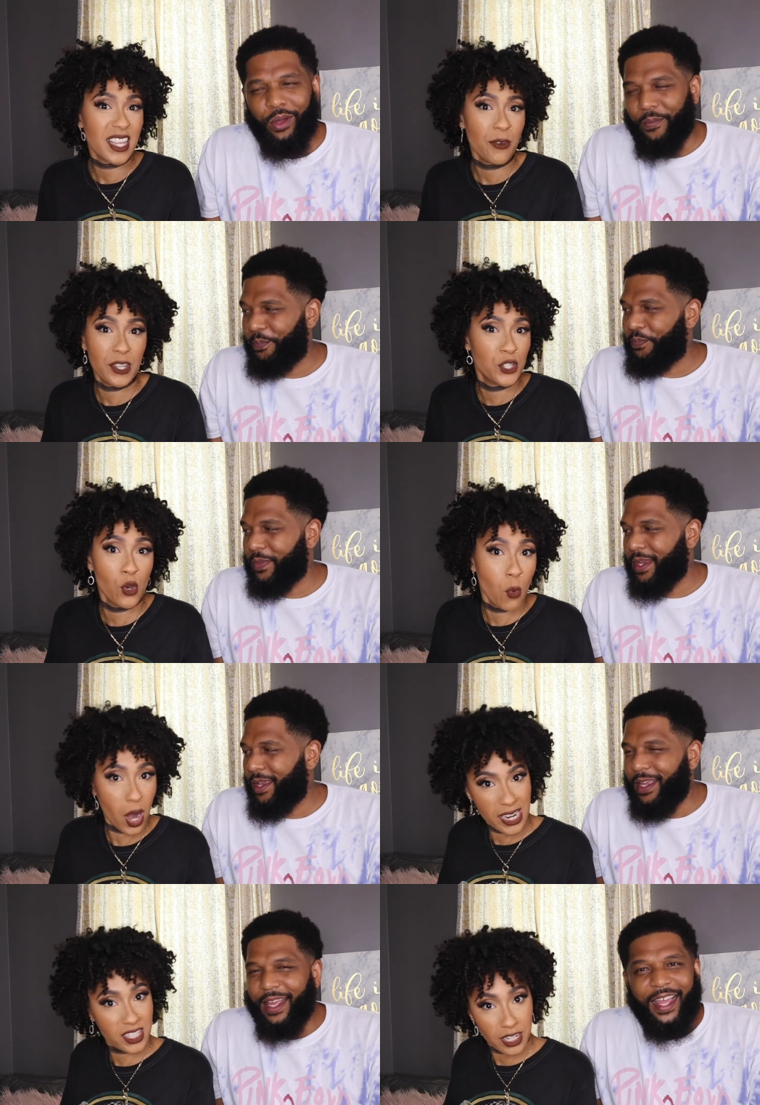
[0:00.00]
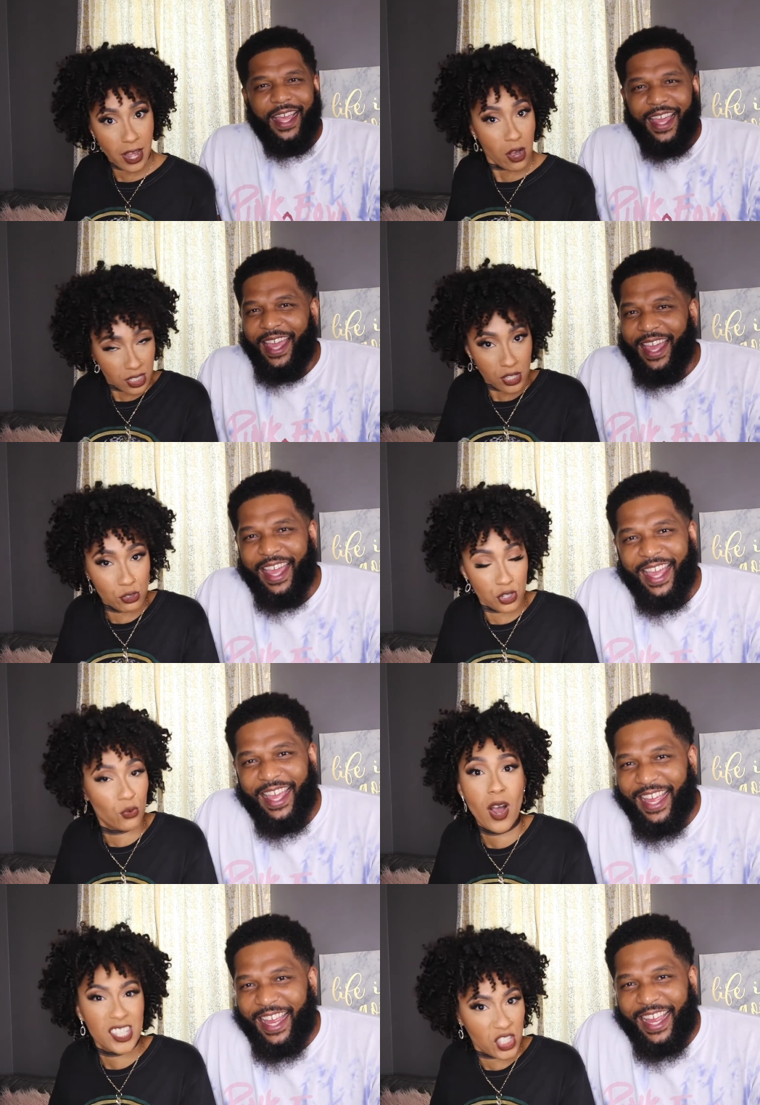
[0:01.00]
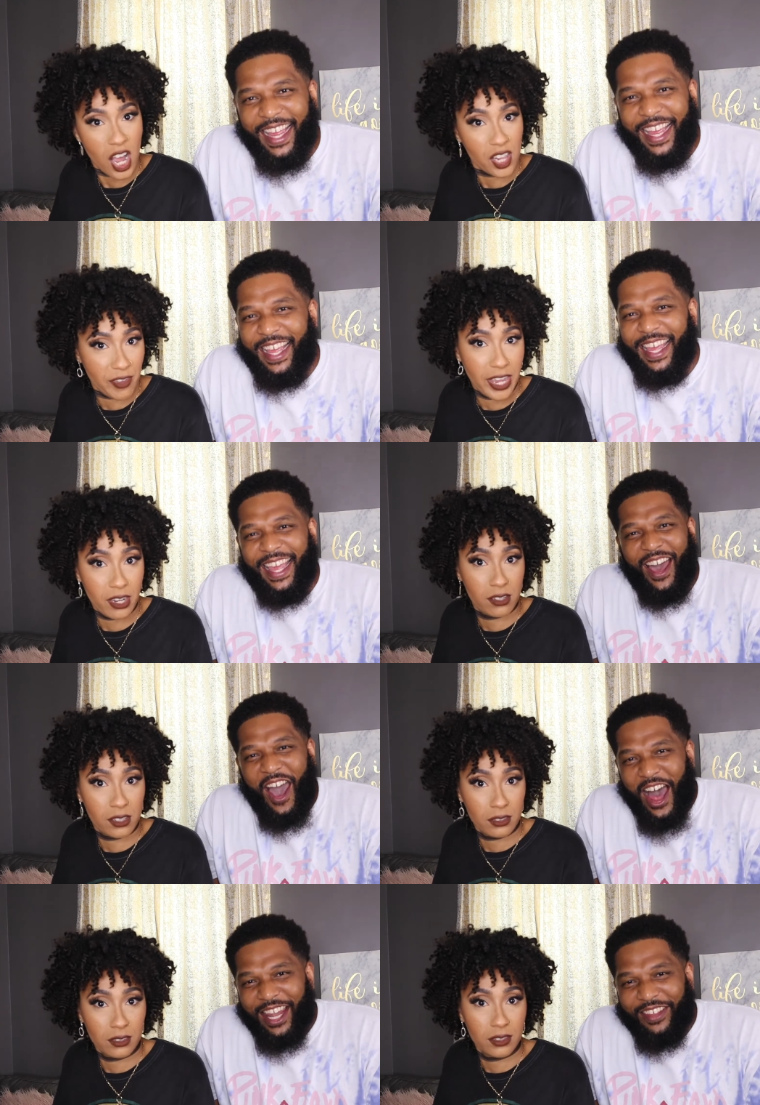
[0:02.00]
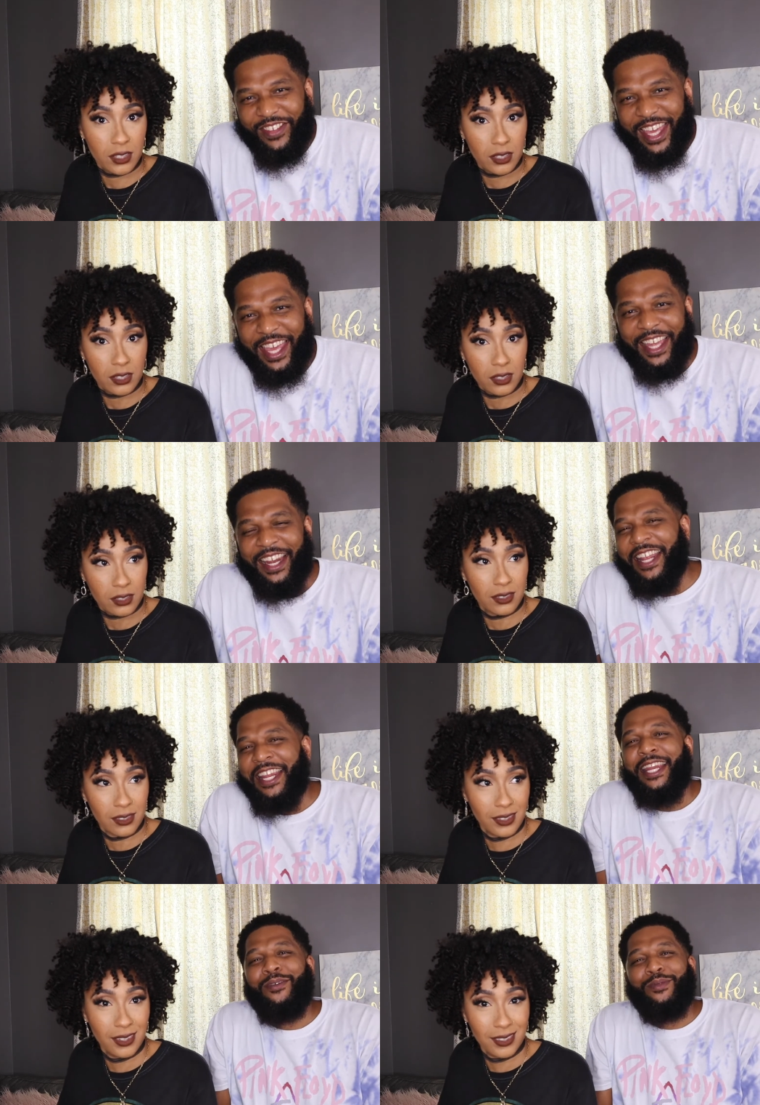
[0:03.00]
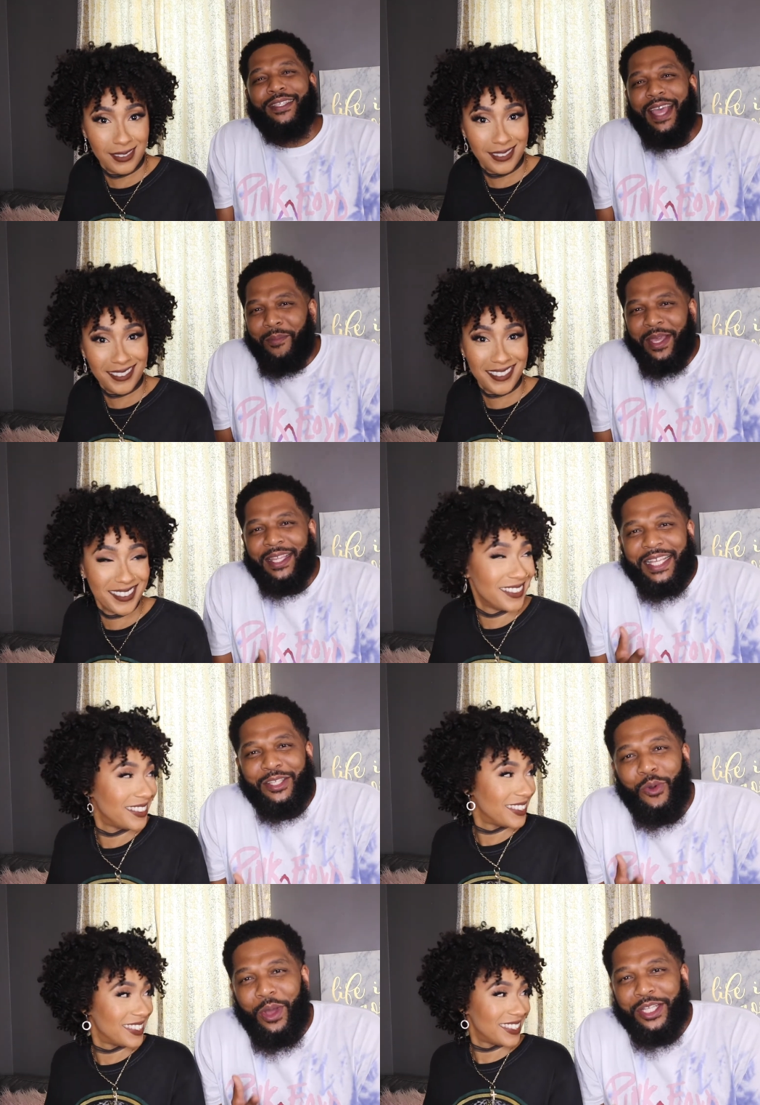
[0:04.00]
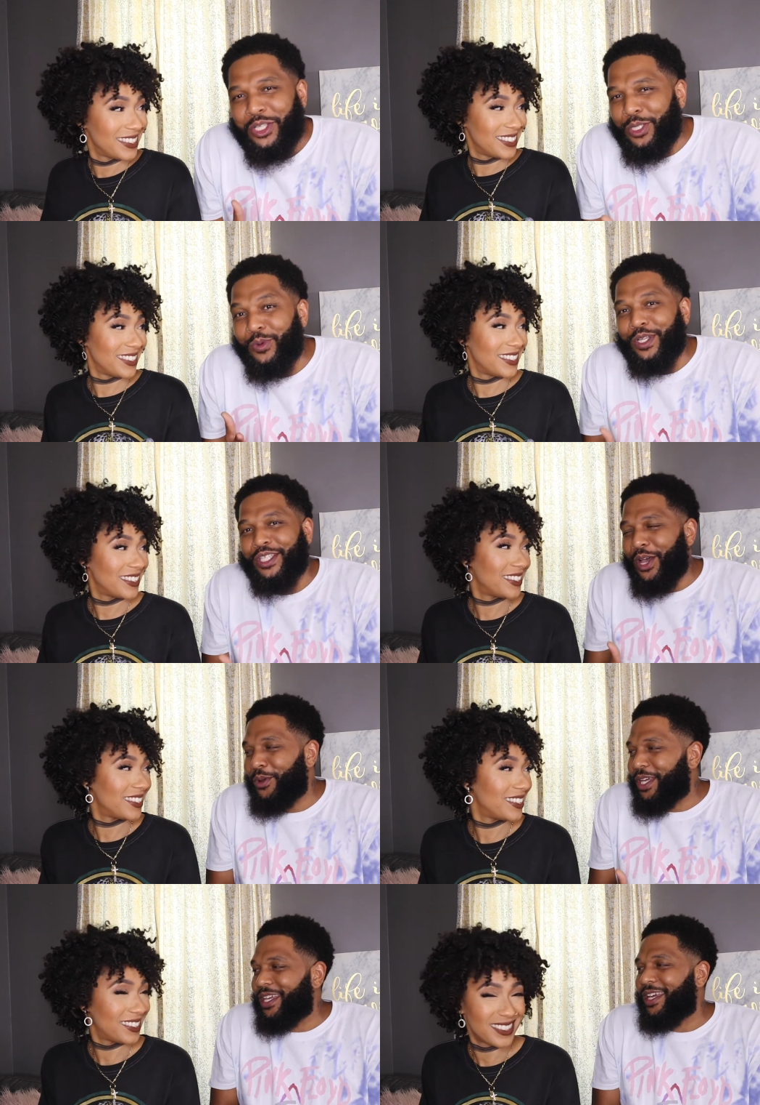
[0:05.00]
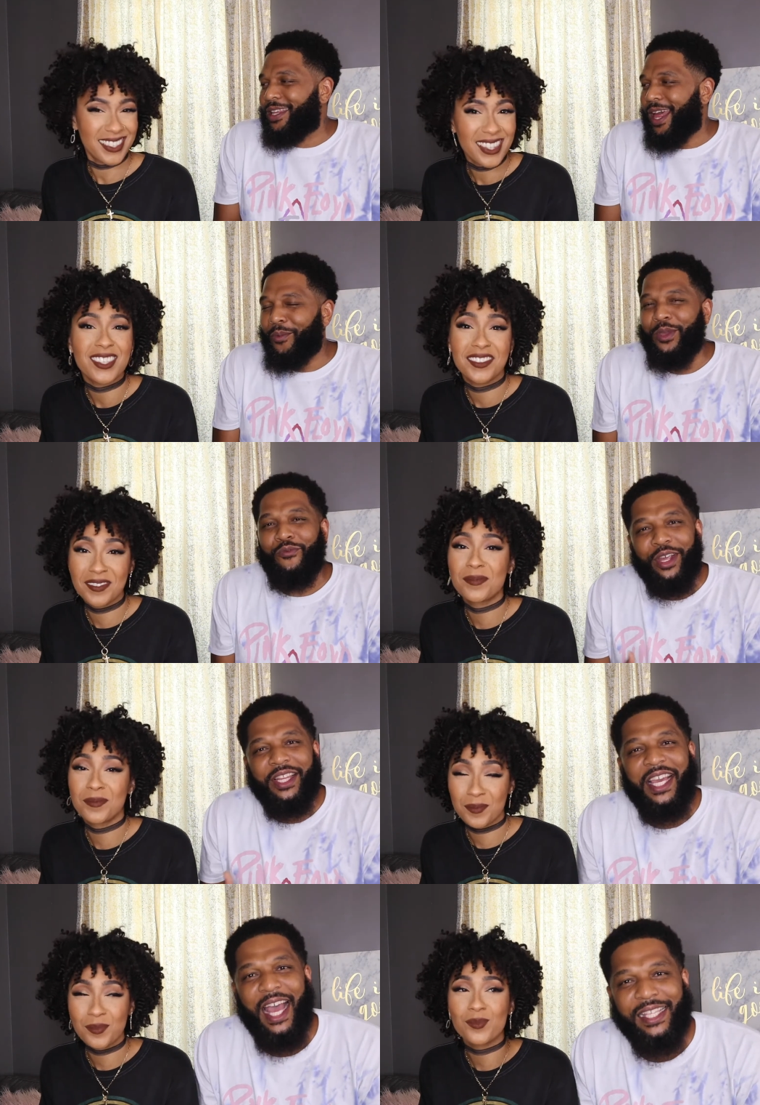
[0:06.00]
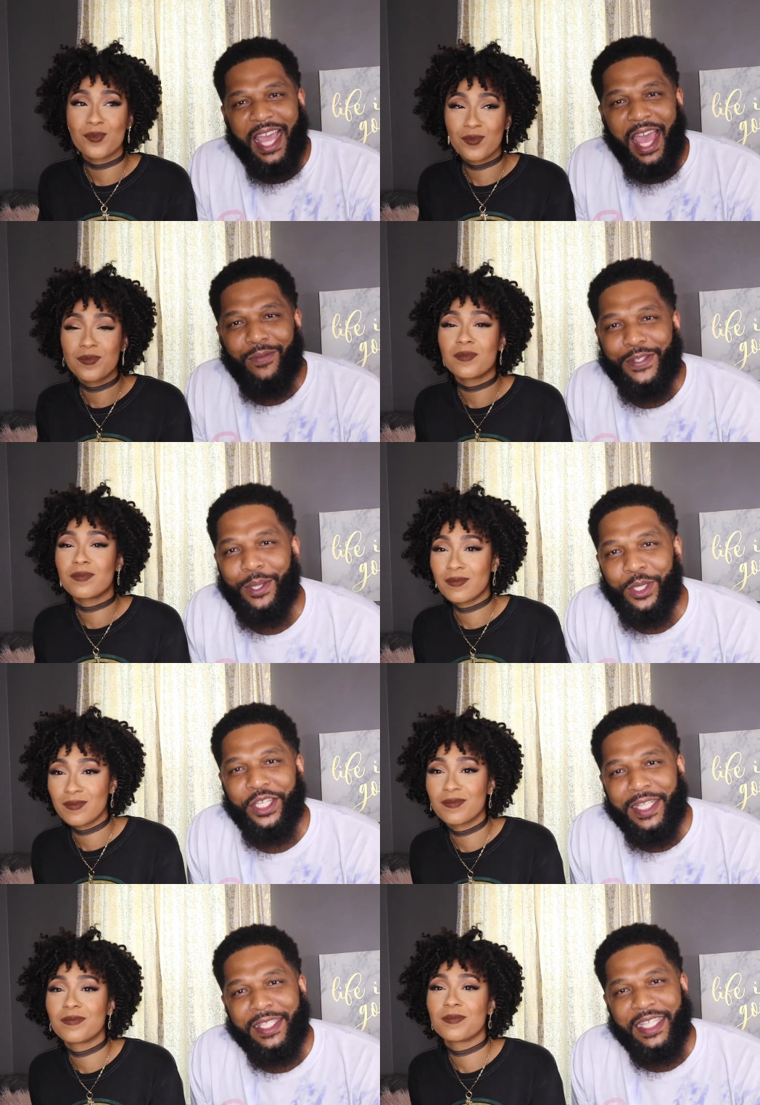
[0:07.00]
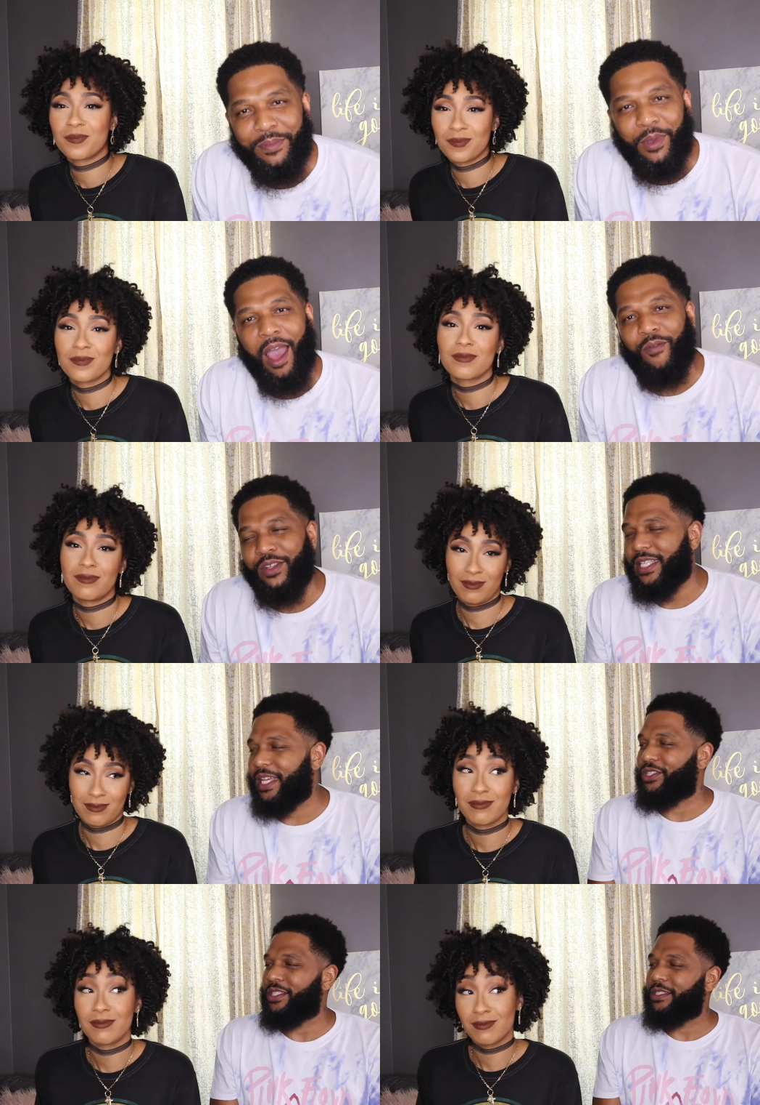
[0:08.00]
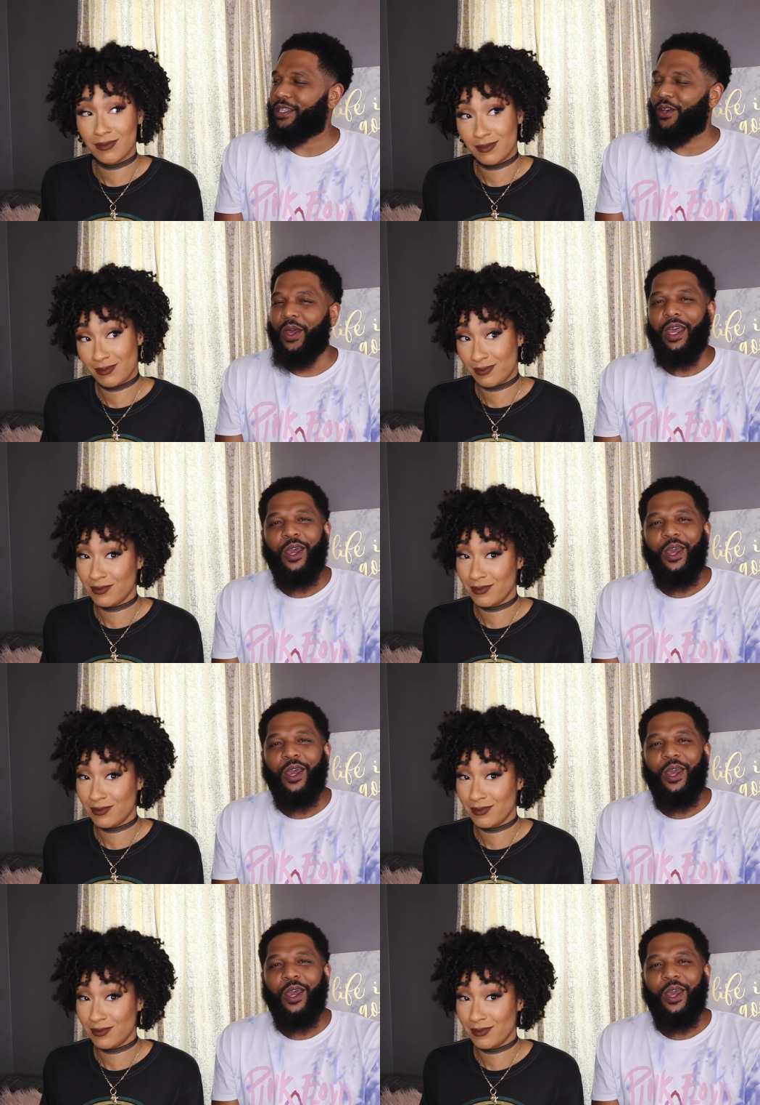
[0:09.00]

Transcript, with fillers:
Speaker 1: stuff that you wanted to know, so you should watch all of it. All of it,
Speaker 2: and then it was. I mean, these questions were so good. Like we really got to have some good, deep conversation. So